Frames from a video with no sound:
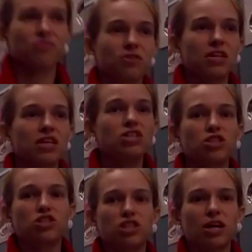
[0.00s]
the
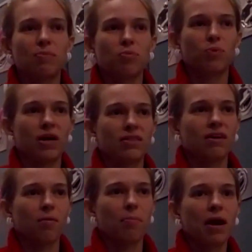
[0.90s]
relationship with
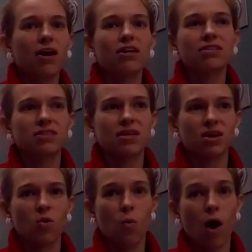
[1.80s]
a
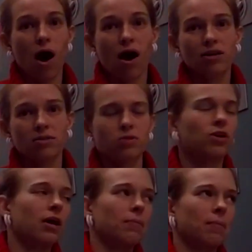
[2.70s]
parasitic
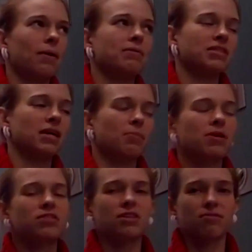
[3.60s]
a
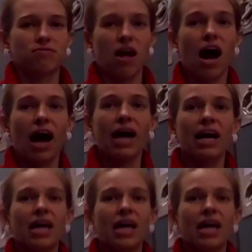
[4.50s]
parasitic fly